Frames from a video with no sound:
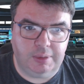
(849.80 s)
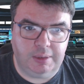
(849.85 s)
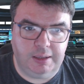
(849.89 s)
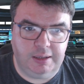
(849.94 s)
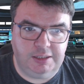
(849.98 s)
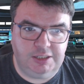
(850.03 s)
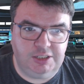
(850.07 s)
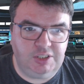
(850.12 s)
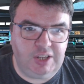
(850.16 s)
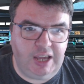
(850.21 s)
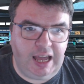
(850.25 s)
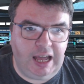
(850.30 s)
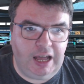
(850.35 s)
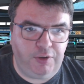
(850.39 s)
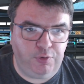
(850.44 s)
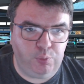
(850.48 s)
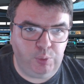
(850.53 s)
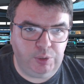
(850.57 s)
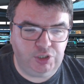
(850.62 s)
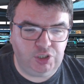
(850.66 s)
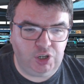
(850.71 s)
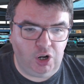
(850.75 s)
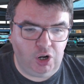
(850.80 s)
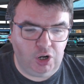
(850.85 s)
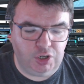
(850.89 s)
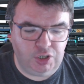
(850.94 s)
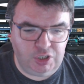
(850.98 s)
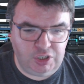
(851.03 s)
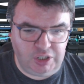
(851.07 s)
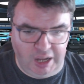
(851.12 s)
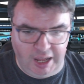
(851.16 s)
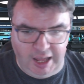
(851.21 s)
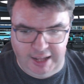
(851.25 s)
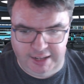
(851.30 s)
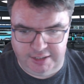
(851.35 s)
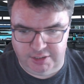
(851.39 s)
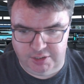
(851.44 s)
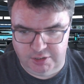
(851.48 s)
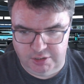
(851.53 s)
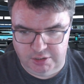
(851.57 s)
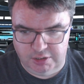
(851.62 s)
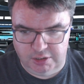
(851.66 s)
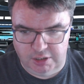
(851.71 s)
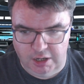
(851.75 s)
staff which are not
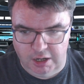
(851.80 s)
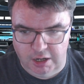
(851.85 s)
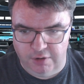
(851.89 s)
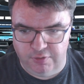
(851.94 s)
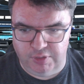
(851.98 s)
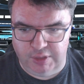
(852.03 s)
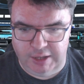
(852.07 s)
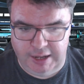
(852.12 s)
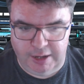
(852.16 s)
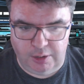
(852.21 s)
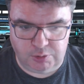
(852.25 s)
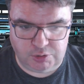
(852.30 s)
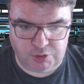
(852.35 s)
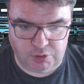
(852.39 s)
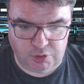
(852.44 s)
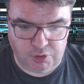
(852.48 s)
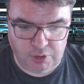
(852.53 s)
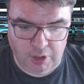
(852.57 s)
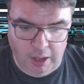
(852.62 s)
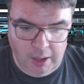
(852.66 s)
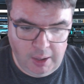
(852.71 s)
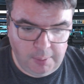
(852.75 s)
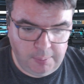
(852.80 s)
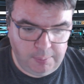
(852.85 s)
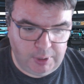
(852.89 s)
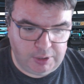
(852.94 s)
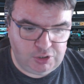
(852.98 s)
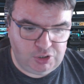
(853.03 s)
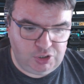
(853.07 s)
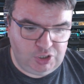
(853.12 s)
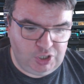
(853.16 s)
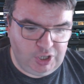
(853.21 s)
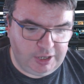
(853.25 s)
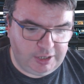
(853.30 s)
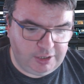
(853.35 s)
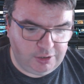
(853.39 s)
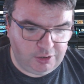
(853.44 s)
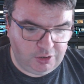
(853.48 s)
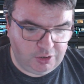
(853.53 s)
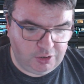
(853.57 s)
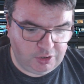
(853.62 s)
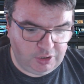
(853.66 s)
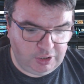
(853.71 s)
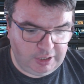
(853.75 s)
of the household,
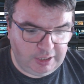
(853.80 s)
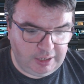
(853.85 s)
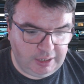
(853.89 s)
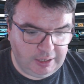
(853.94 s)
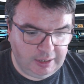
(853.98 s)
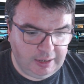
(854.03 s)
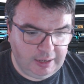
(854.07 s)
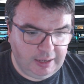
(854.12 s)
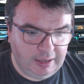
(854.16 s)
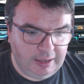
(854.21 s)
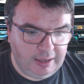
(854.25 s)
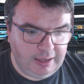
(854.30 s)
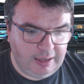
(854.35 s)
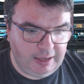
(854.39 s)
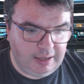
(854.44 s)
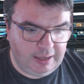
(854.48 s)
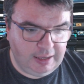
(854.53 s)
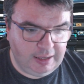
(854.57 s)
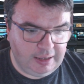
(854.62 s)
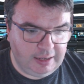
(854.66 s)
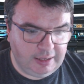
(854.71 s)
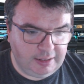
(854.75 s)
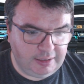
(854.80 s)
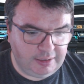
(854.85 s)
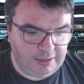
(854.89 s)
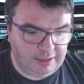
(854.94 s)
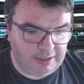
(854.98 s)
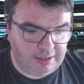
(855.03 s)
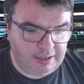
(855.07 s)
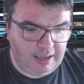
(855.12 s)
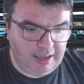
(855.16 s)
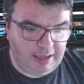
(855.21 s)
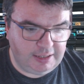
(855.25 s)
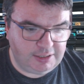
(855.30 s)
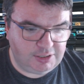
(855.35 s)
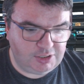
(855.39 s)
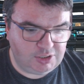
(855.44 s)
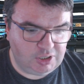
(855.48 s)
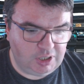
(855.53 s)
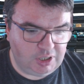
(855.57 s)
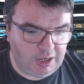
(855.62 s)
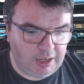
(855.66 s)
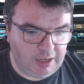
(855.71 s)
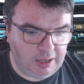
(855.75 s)
particularly in the
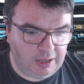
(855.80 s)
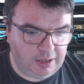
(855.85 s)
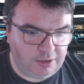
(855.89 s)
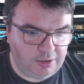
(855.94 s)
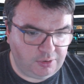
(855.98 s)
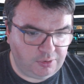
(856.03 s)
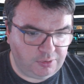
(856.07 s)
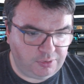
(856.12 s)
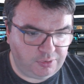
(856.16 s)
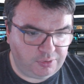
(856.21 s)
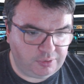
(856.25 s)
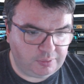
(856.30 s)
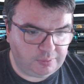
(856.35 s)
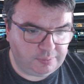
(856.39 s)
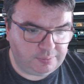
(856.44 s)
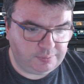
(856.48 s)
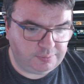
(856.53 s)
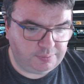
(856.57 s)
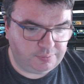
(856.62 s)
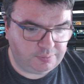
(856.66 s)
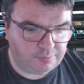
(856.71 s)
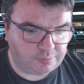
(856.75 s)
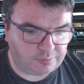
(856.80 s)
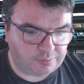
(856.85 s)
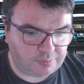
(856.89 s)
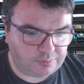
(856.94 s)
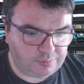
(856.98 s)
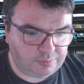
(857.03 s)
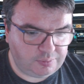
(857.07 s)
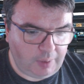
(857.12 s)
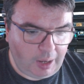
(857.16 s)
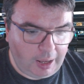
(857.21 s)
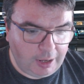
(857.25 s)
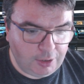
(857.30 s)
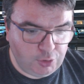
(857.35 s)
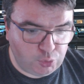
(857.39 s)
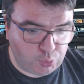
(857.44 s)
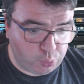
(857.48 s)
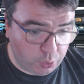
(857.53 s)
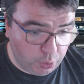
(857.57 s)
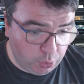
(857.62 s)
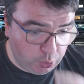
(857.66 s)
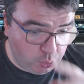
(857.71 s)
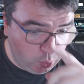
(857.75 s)
case of
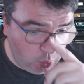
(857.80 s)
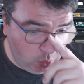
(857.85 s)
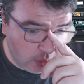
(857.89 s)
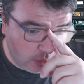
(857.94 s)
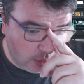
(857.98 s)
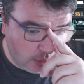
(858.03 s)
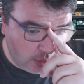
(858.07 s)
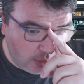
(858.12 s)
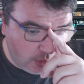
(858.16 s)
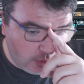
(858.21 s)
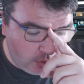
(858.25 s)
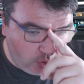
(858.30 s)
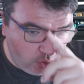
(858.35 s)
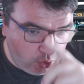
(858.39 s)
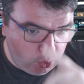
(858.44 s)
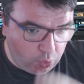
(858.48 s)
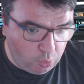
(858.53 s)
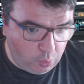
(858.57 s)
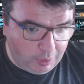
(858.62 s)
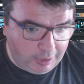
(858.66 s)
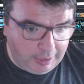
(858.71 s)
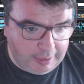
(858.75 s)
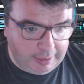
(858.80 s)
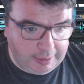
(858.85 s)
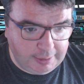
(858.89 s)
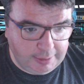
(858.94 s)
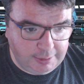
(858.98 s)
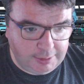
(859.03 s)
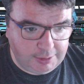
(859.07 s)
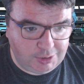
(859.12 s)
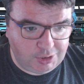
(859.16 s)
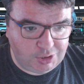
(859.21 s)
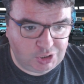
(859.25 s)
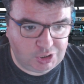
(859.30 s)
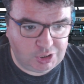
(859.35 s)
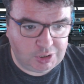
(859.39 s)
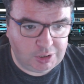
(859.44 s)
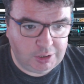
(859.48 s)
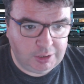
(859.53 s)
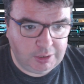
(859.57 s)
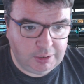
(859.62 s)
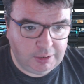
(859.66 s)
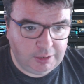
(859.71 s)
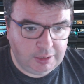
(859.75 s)
Drew, who is
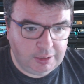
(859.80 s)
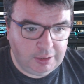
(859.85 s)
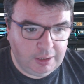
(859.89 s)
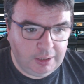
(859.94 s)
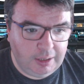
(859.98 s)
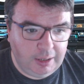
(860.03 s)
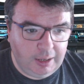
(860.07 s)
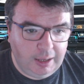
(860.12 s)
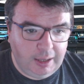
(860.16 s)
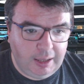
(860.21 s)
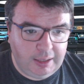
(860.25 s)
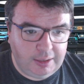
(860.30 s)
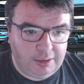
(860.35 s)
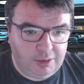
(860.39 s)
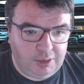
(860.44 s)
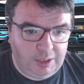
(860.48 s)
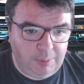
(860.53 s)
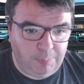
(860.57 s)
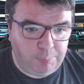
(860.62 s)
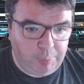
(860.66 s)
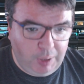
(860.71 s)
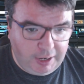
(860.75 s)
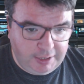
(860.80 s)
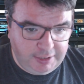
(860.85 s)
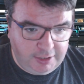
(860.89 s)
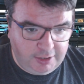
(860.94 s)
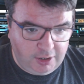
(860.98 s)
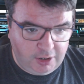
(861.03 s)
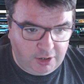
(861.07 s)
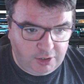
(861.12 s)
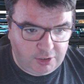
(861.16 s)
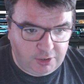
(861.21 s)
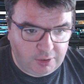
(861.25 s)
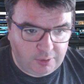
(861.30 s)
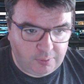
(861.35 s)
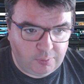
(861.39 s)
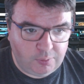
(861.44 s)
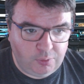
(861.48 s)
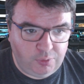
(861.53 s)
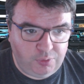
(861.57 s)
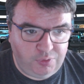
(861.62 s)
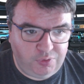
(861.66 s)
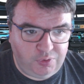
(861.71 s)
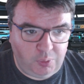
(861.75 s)
the bodyguard
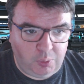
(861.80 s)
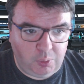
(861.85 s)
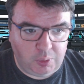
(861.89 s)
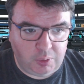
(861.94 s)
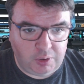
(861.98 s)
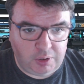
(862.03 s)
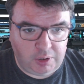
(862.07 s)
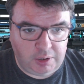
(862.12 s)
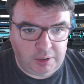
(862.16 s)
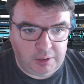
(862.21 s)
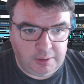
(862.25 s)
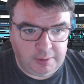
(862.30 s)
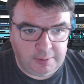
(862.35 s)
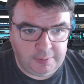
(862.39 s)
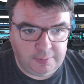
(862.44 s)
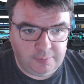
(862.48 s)
for